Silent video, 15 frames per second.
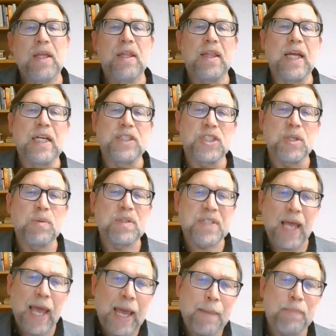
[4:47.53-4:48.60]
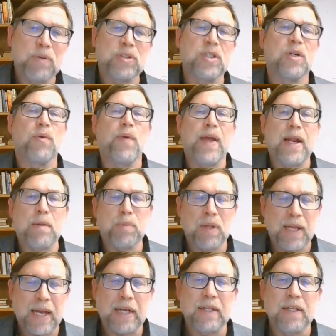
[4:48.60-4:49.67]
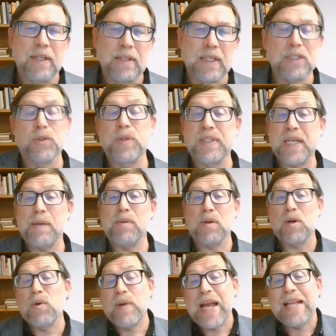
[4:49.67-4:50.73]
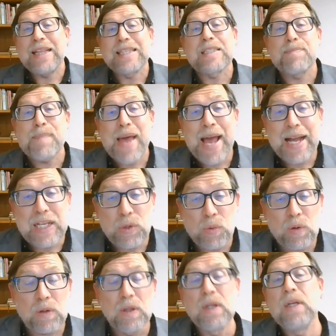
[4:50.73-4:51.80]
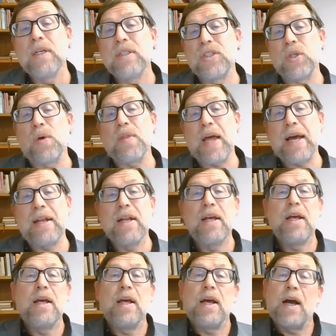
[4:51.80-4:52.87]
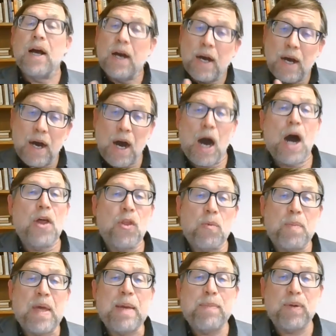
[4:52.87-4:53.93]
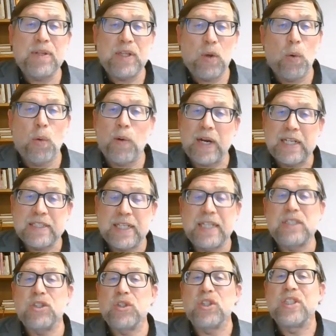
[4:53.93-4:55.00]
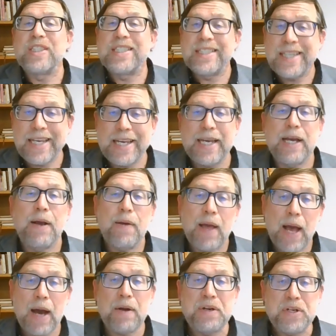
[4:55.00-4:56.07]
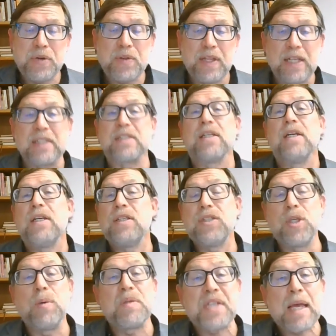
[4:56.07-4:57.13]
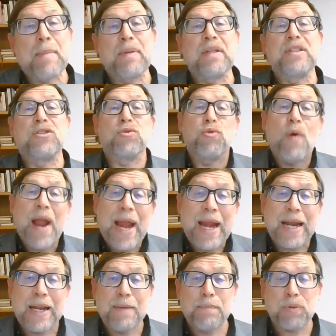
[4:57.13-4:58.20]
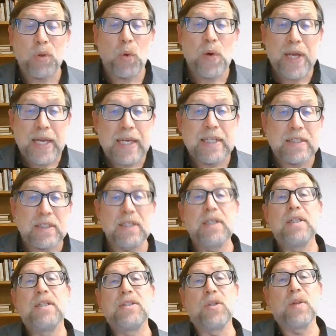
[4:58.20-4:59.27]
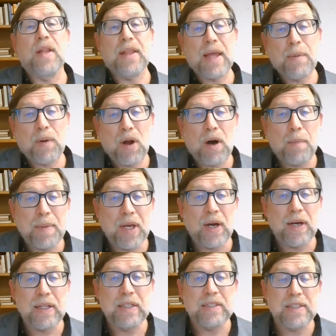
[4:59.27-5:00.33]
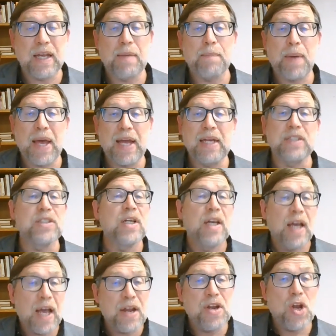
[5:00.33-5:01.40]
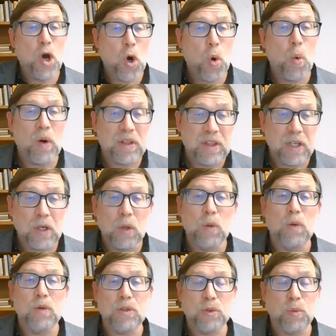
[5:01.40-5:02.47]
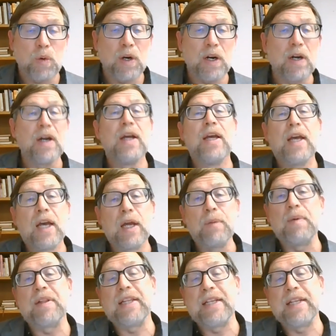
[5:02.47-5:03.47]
that she was able to create a plan, that she was able to create this manual so that other people in the organization could see how to do things. She was able to train employees so that they would all be on the same page and know what the goals were and what the